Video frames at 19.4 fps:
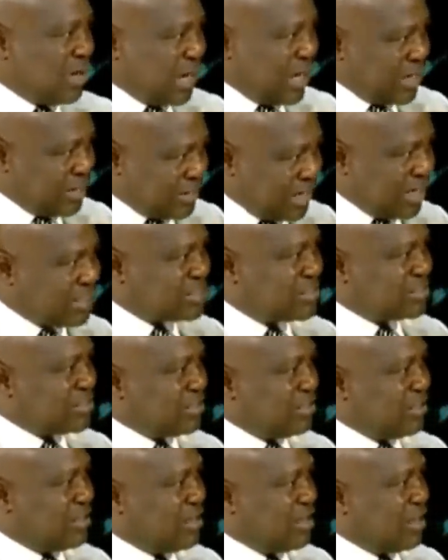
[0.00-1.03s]
And that
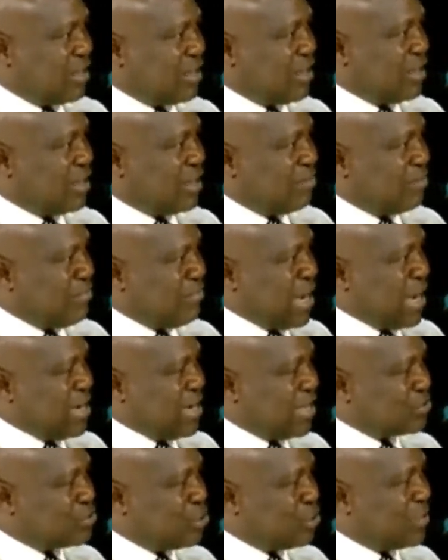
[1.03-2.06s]
man
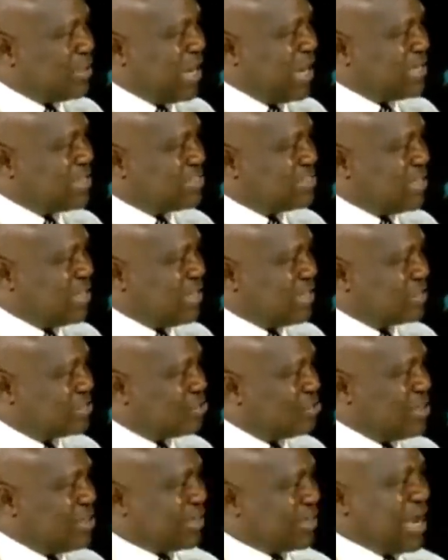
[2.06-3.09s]
has done 8 years.
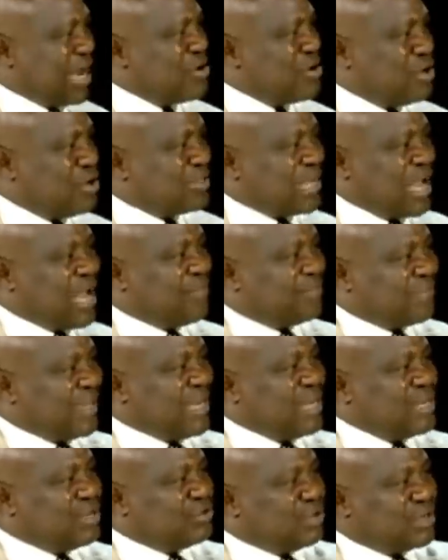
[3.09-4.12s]
So you cannot, after
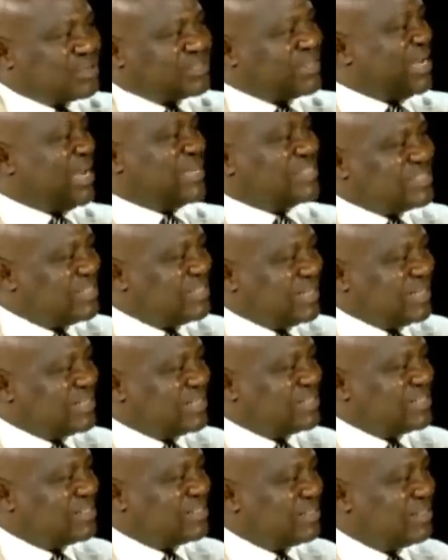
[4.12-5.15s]
he does 8
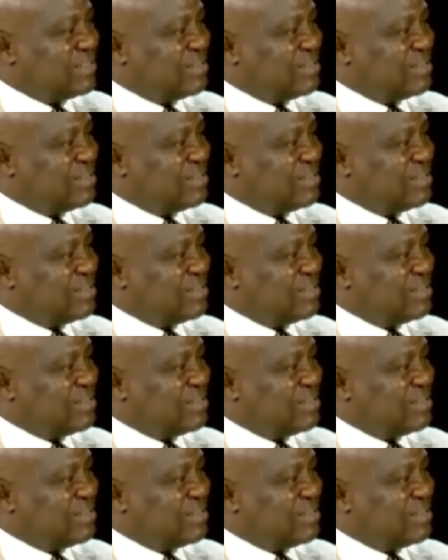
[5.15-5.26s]
years,